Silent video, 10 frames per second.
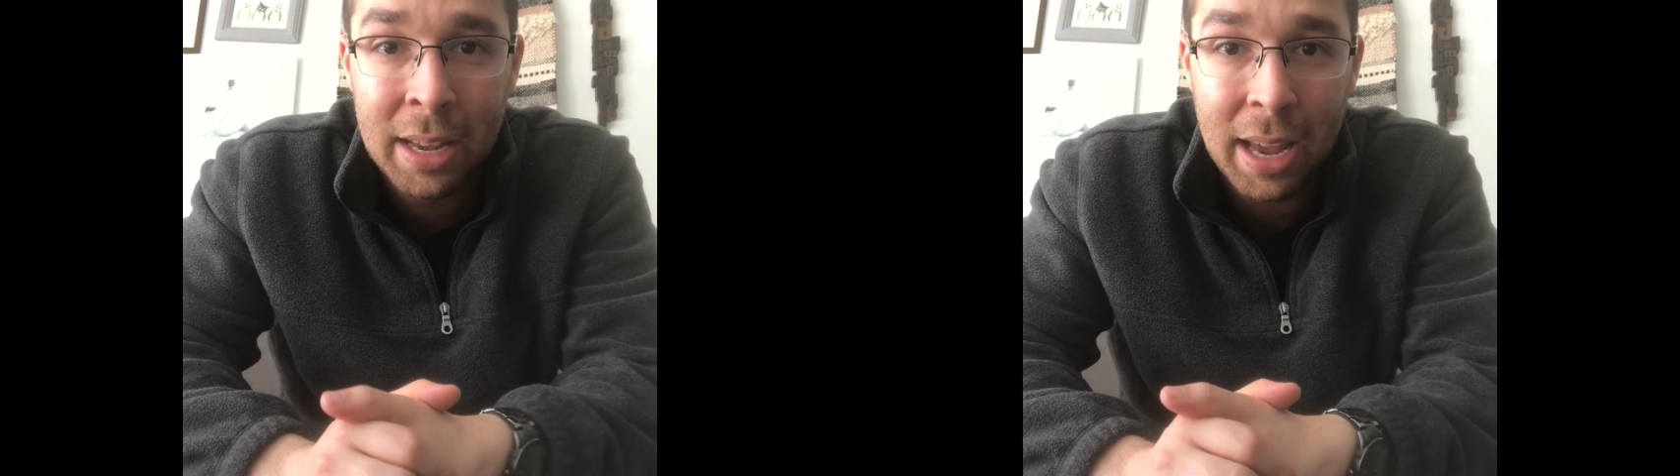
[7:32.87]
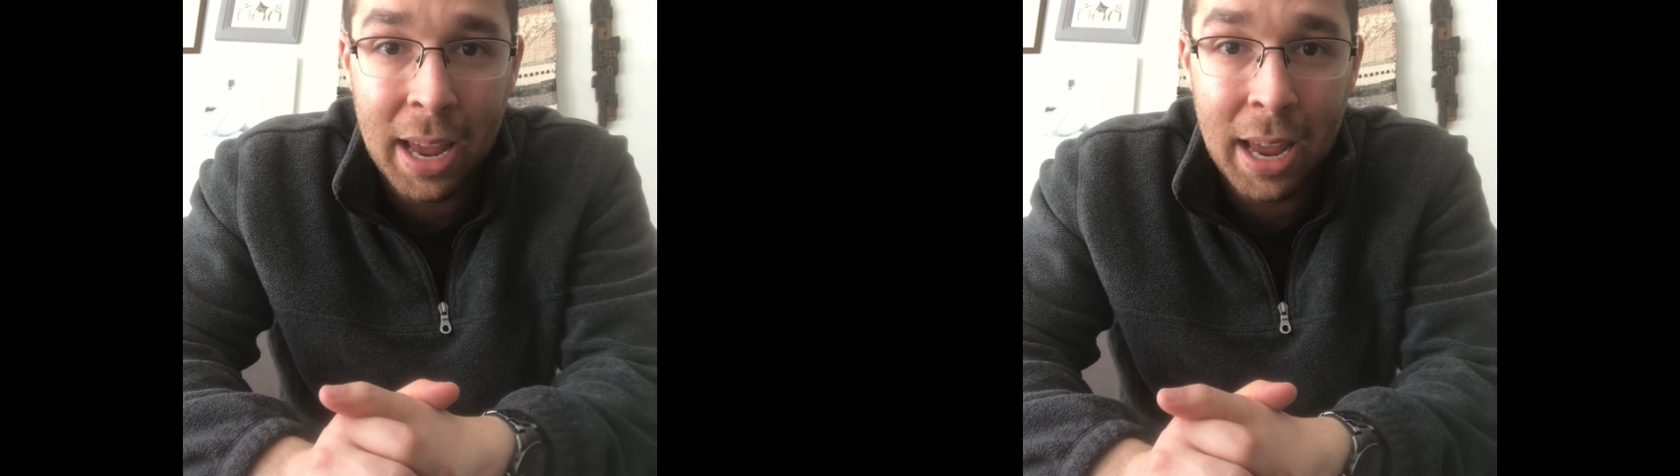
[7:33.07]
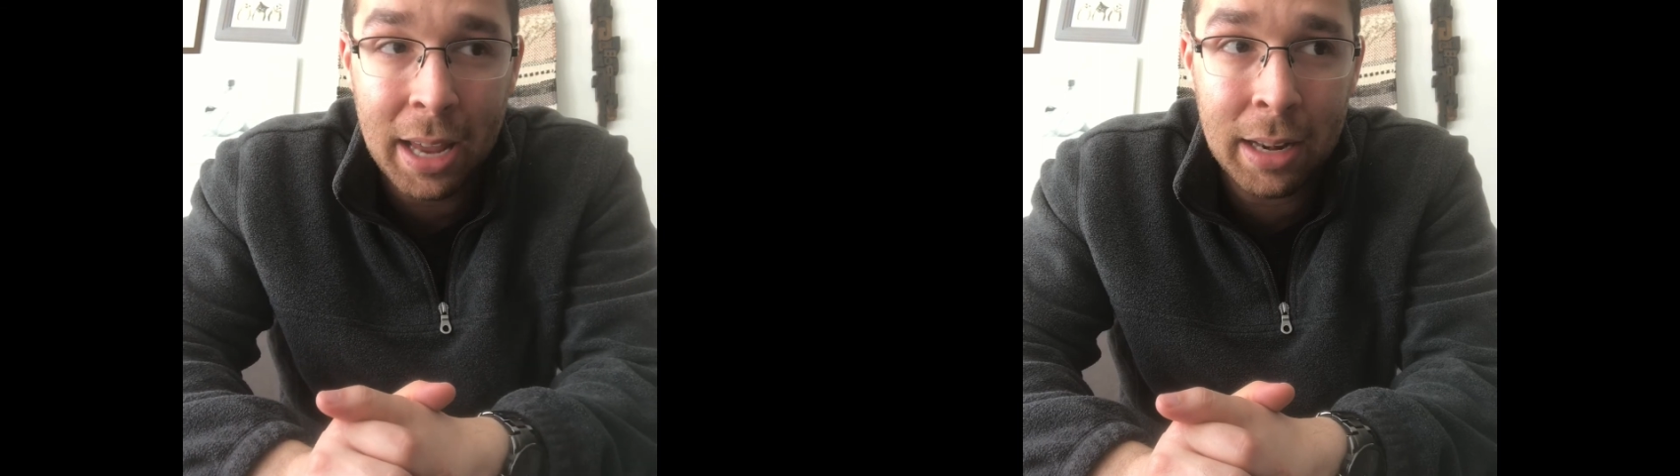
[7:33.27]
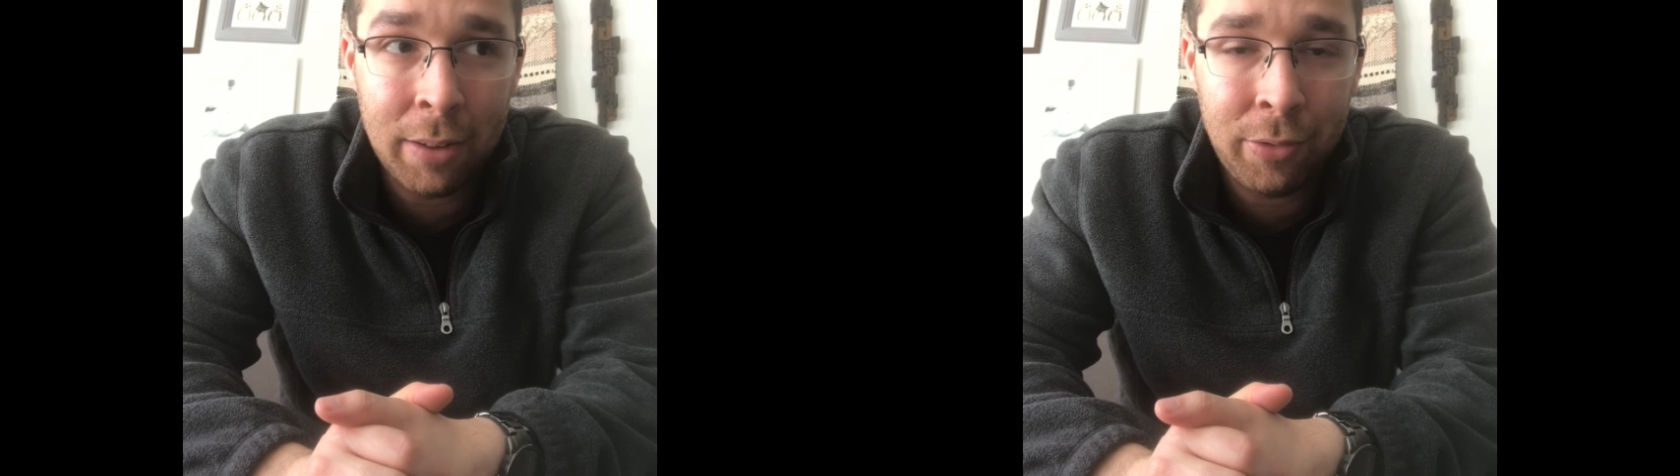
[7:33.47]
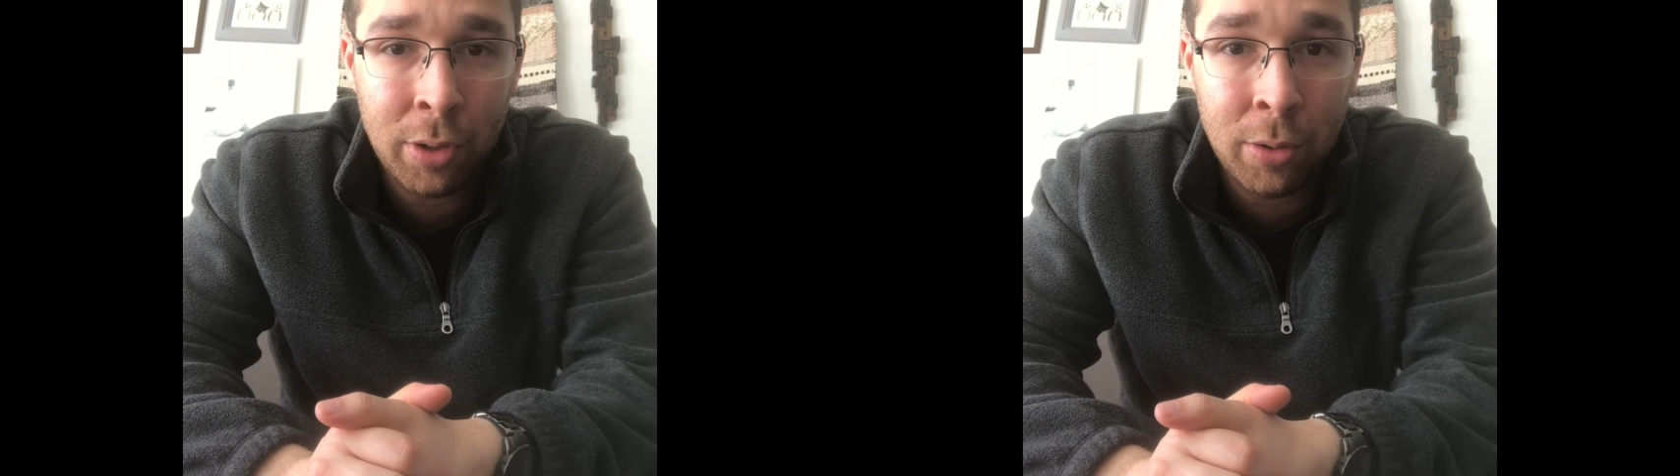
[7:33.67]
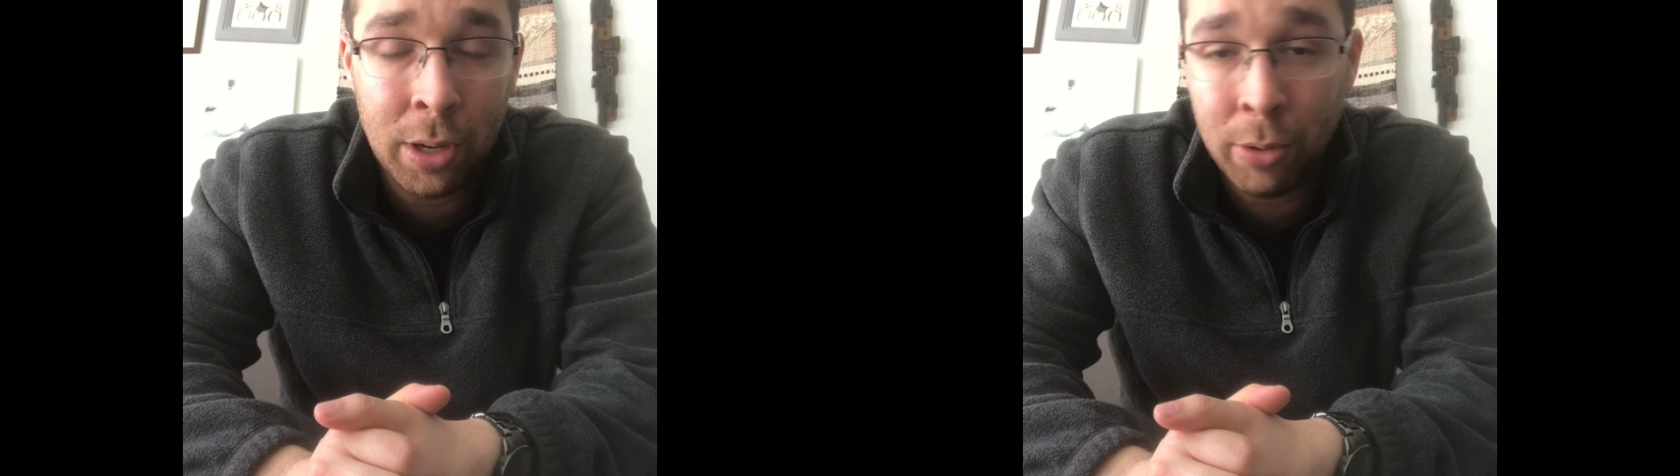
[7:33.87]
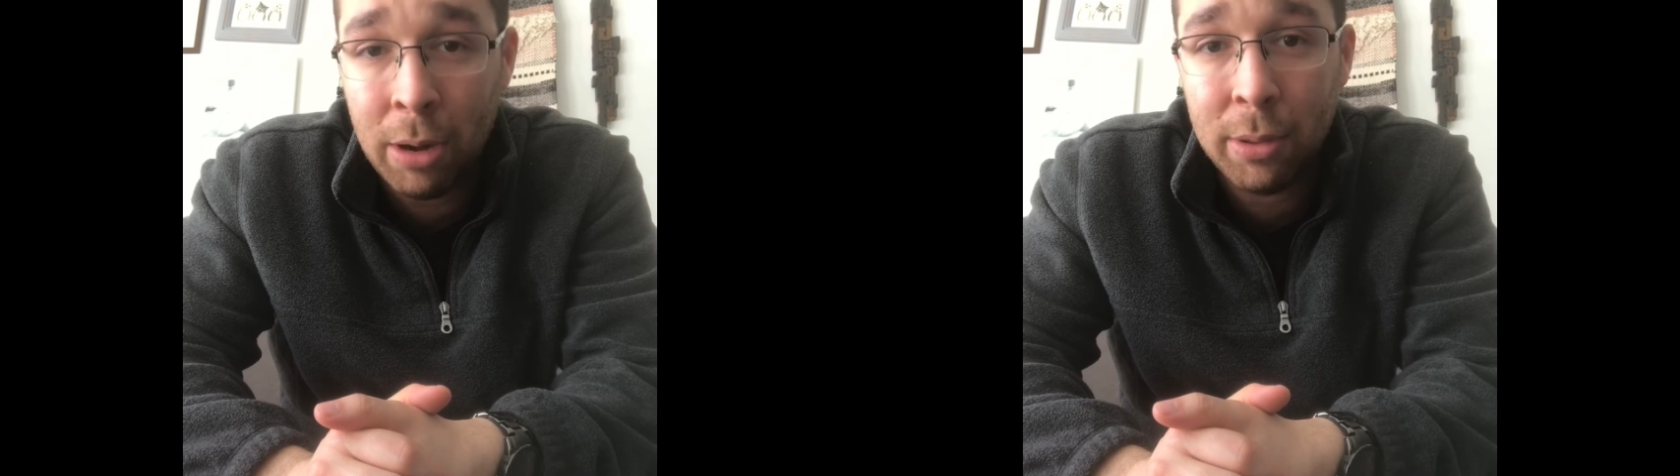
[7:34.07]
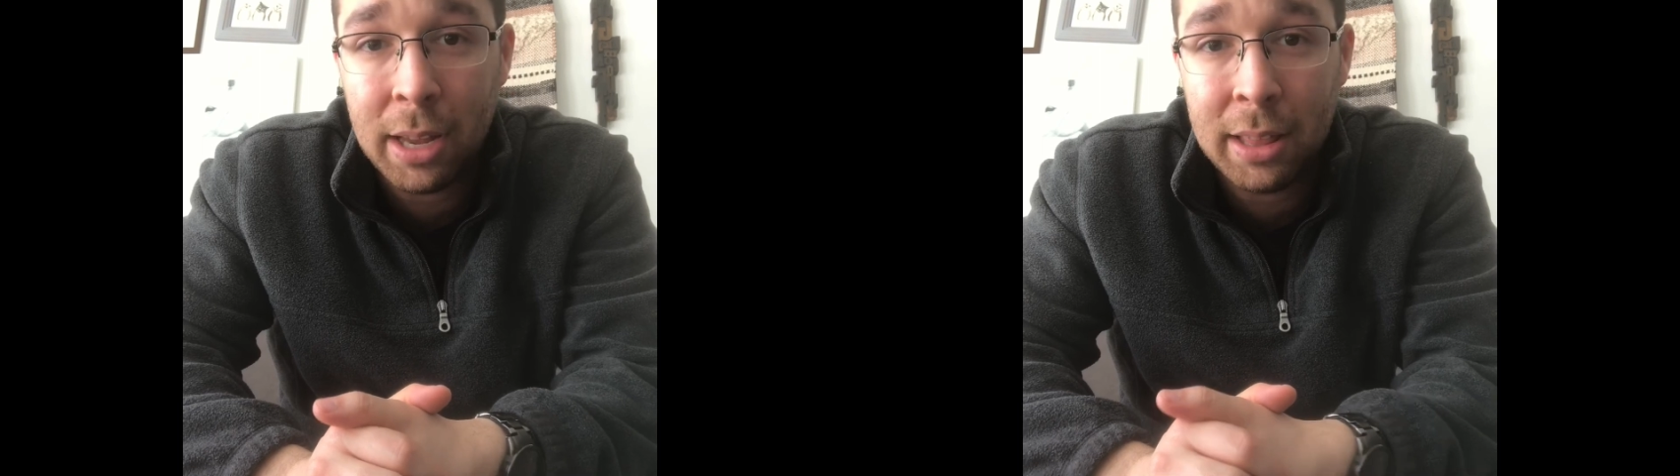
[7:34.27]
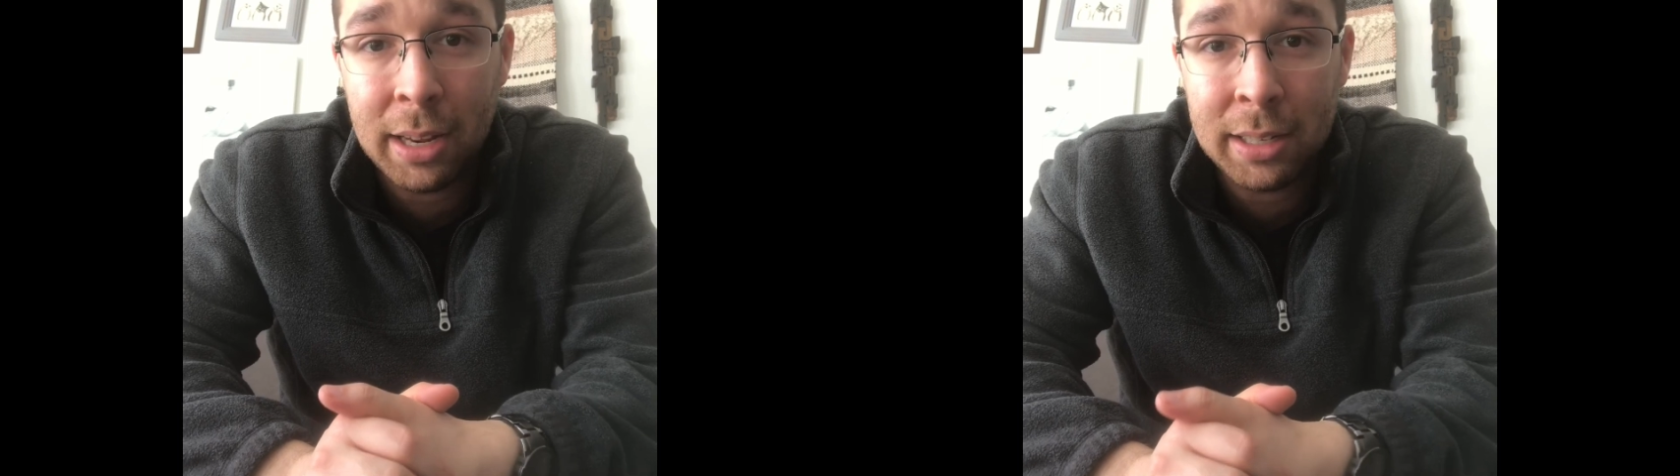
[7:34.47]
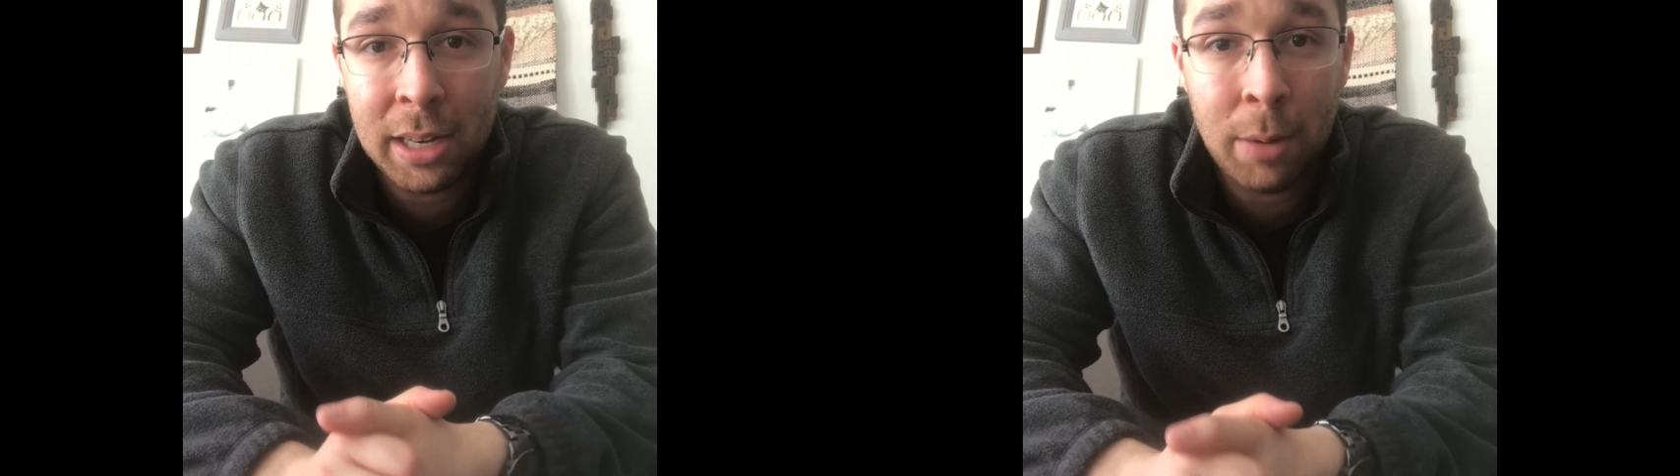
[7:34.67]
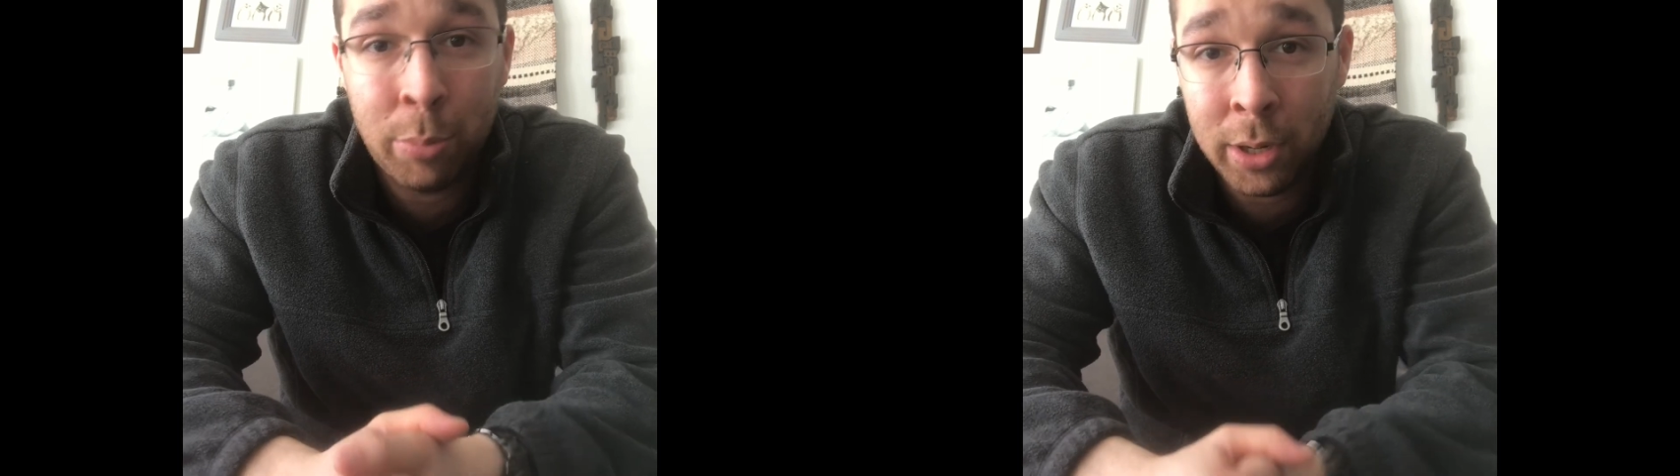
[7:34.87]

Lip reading: And if you agree with anything I said,